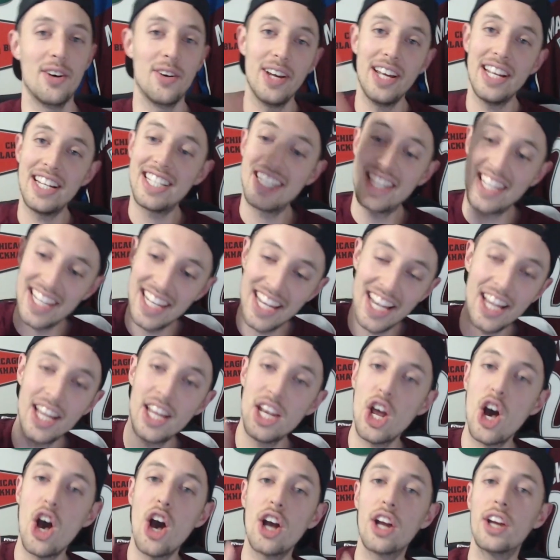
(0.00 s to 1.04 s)
It's the
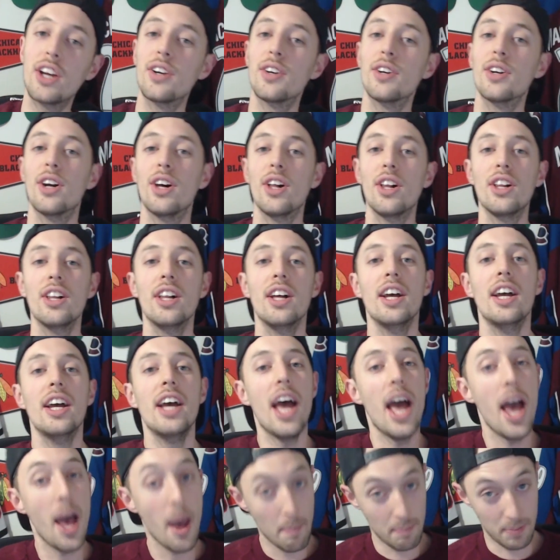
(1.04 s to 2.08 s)
inaugural
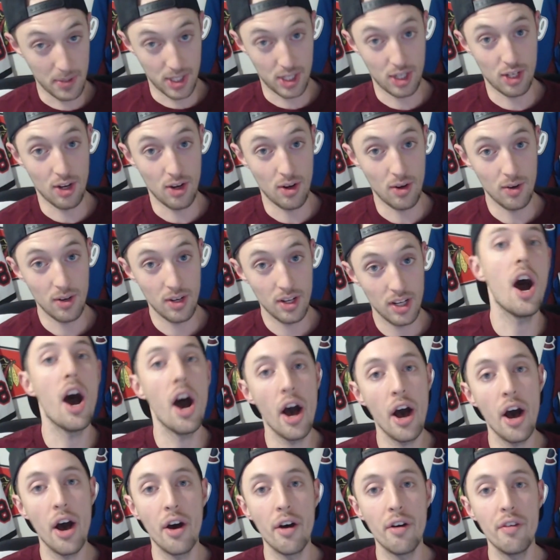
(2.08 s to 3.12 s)
episode
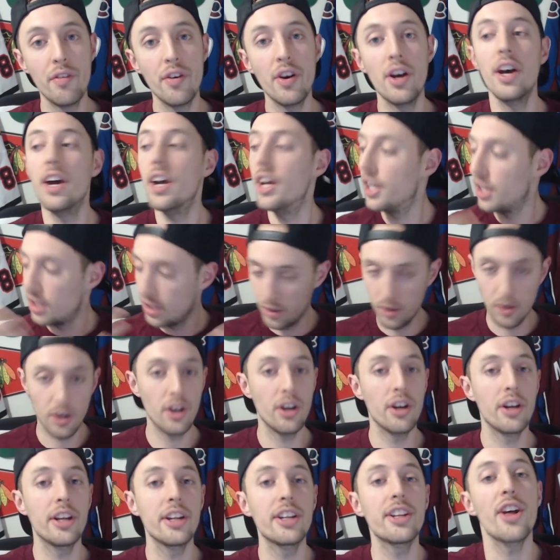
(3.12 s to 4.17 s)
of, you
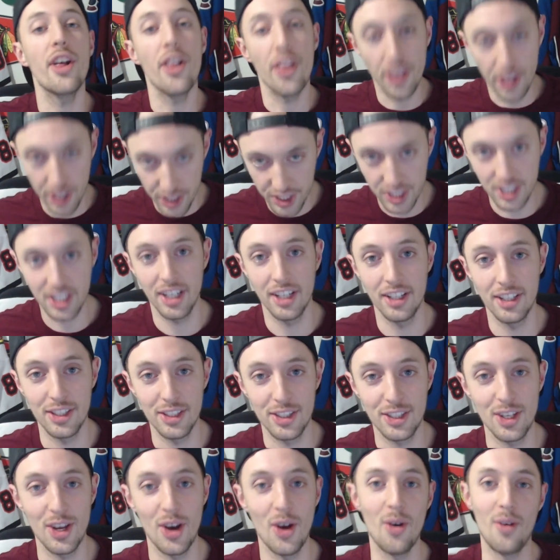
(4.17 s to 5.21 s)
heard it, The Skill
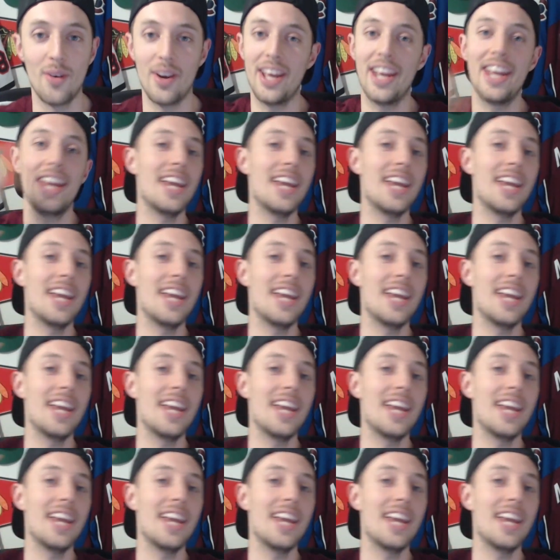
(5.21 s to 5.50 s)
Zone.